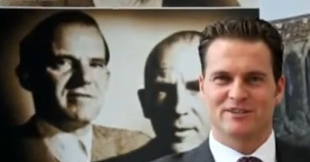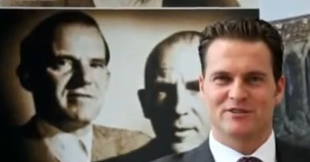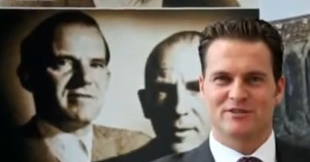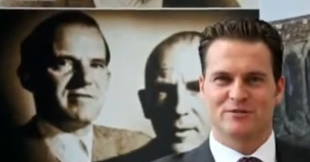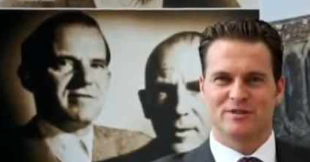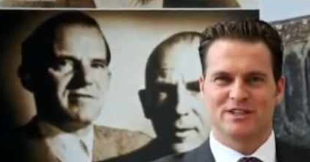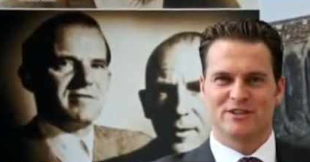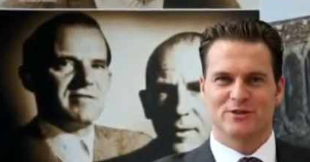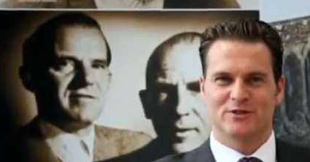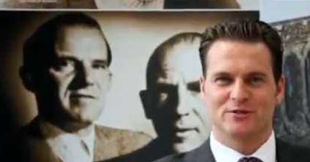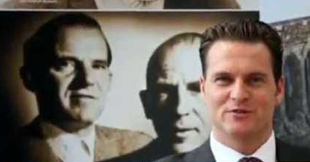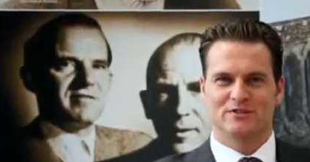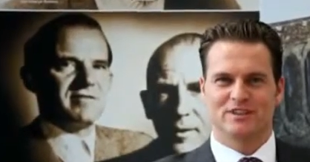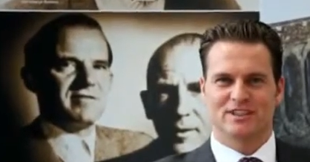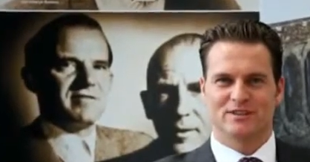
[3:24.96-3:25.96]
Speaker 1: to meet you
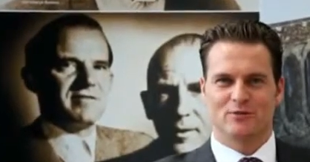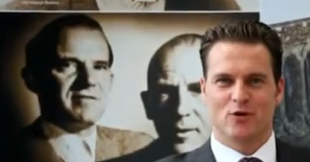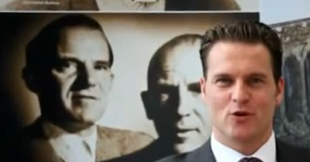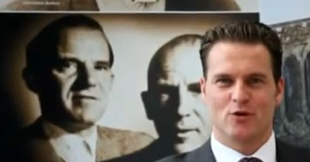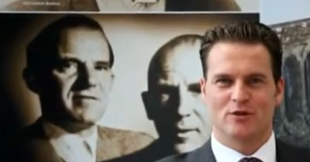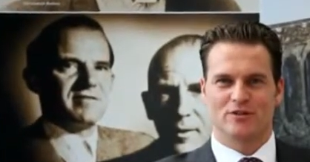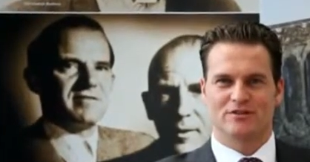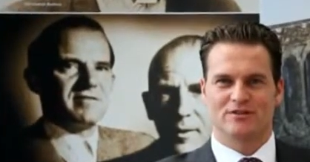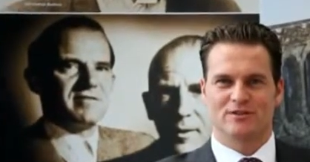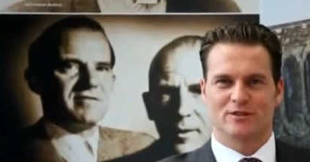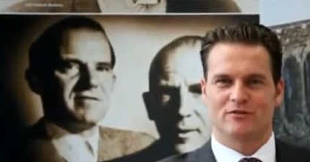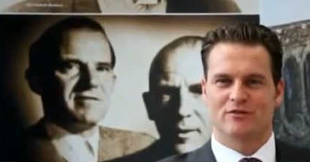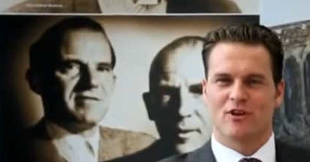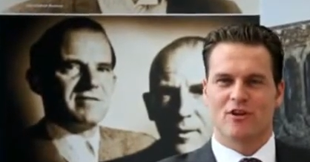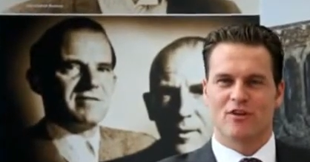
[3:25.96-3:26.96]
in the worlds of
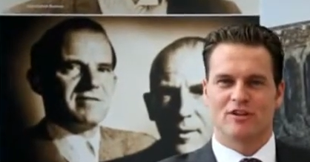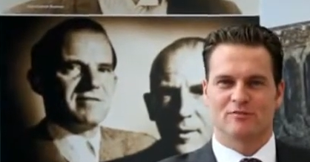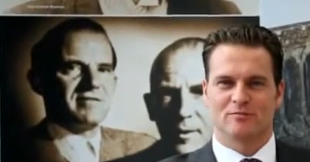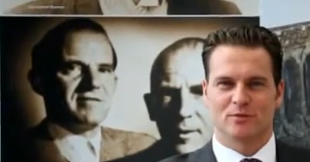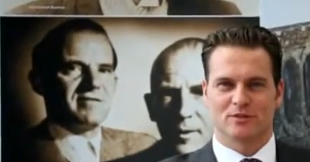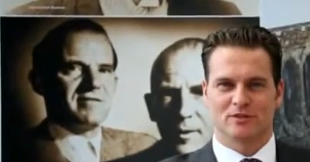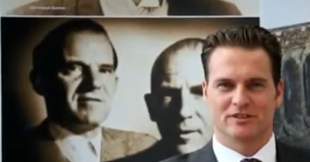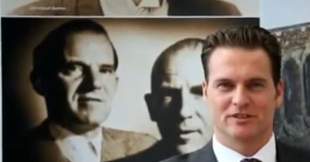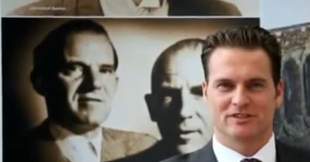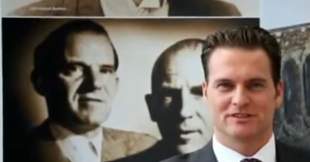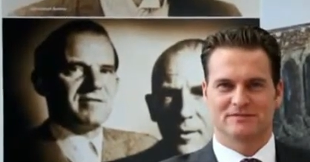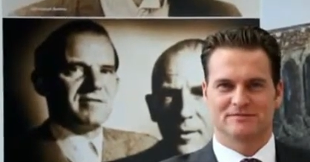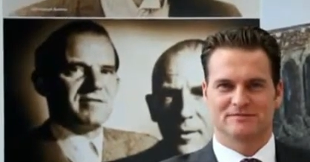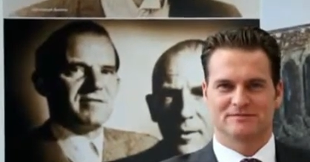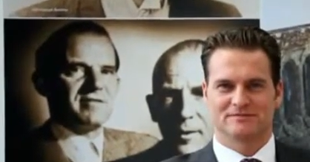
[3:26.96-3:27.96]
Carl F. Bucherer.